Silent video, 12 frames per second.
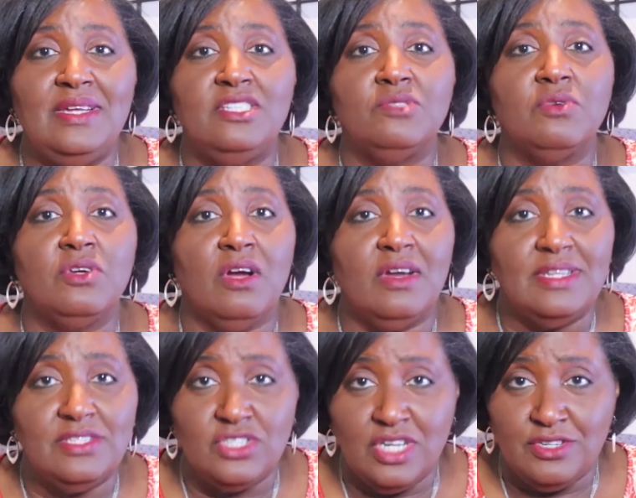it is
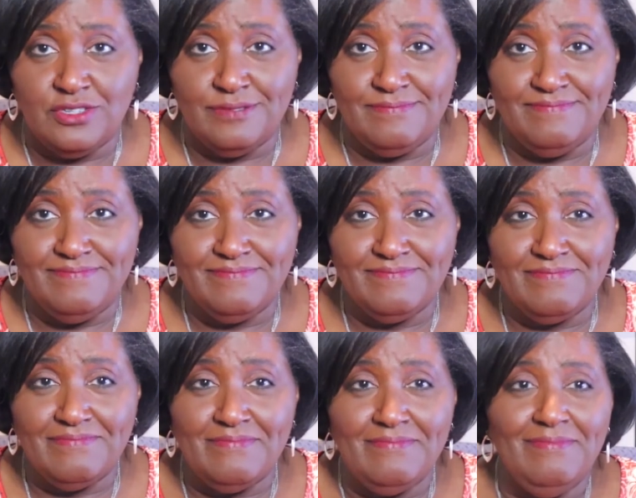regarding gender.
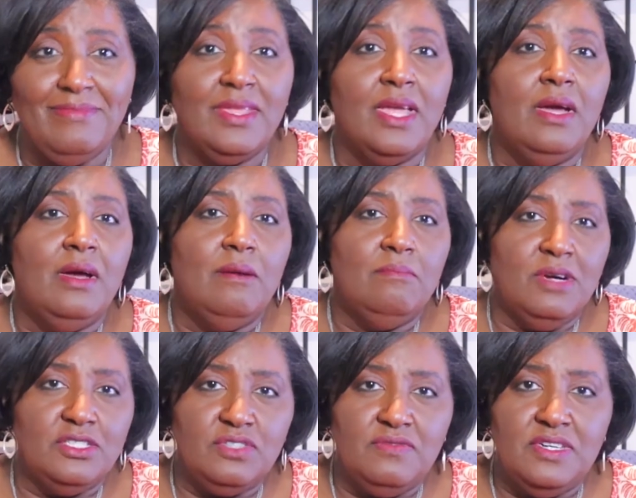
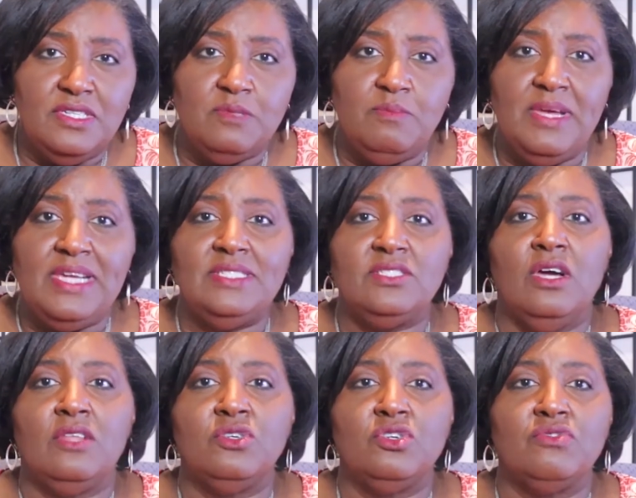Much of it is based
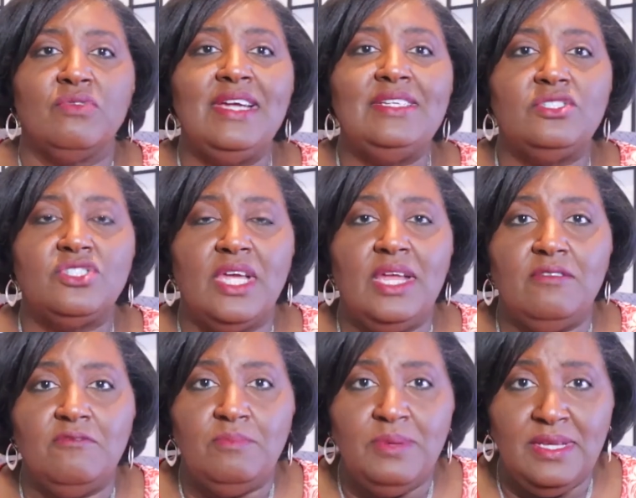on the Great Chain
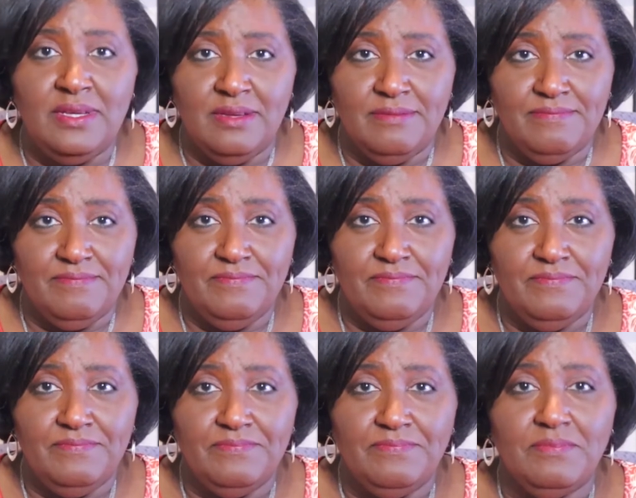of Being.
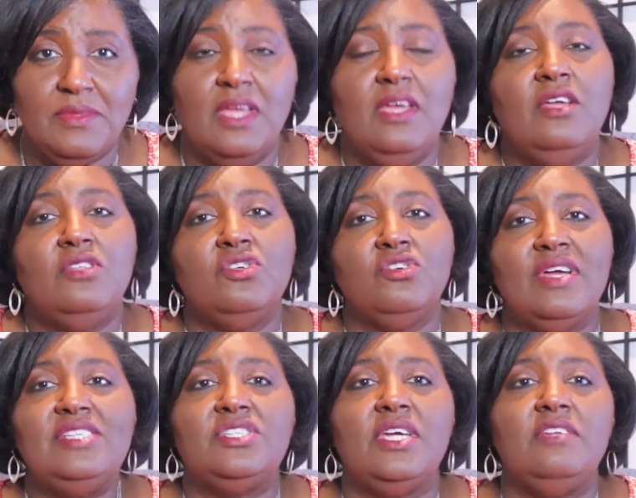The
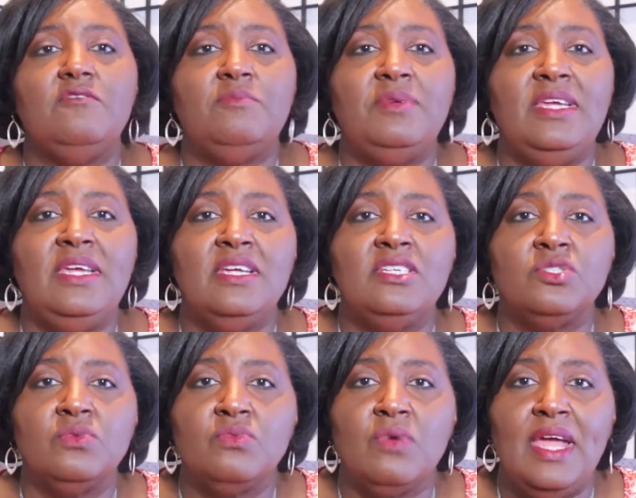Great Chain of Being is
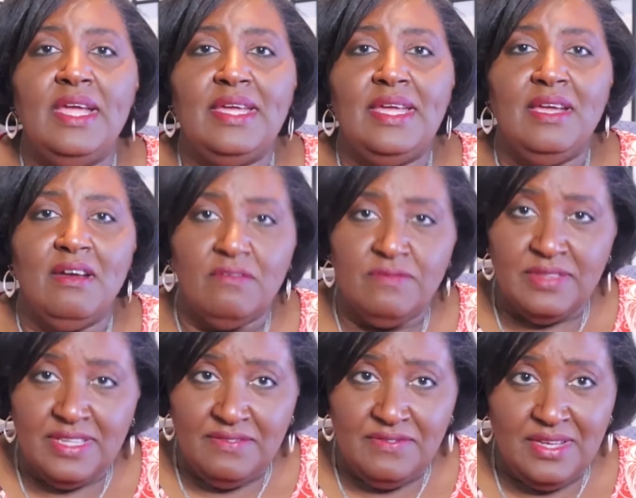a ranking of
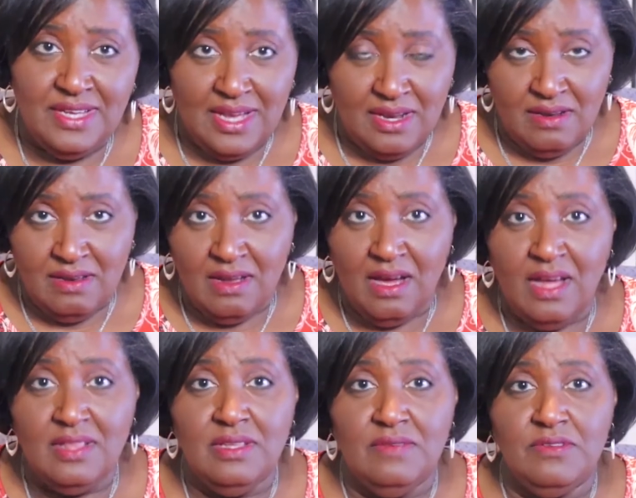living and
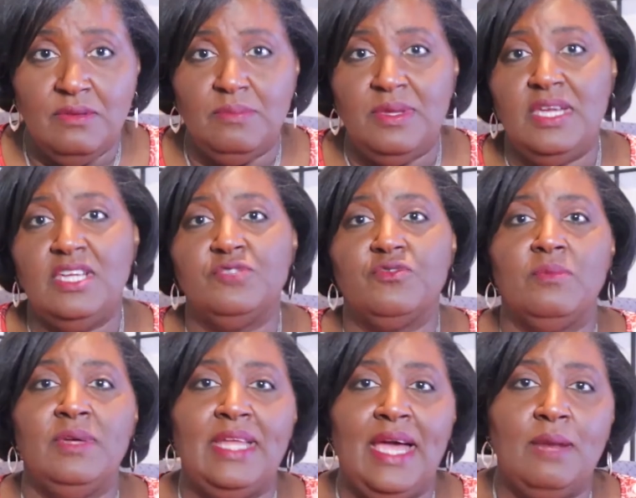non-living beings from
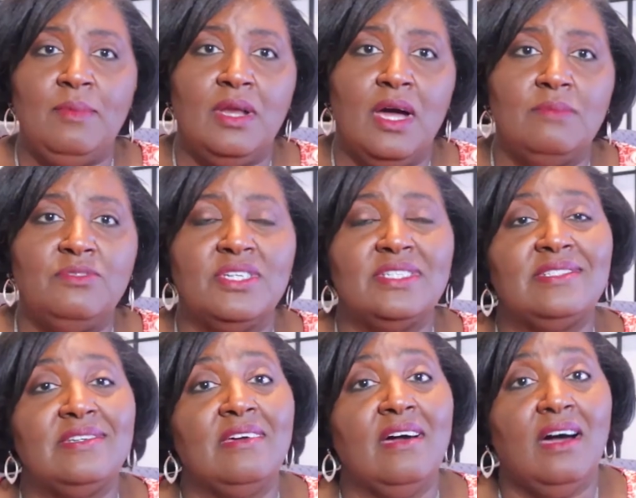inanimate objects
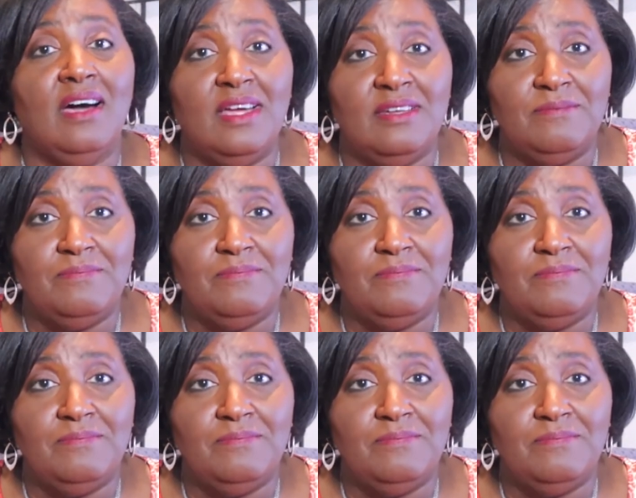to God.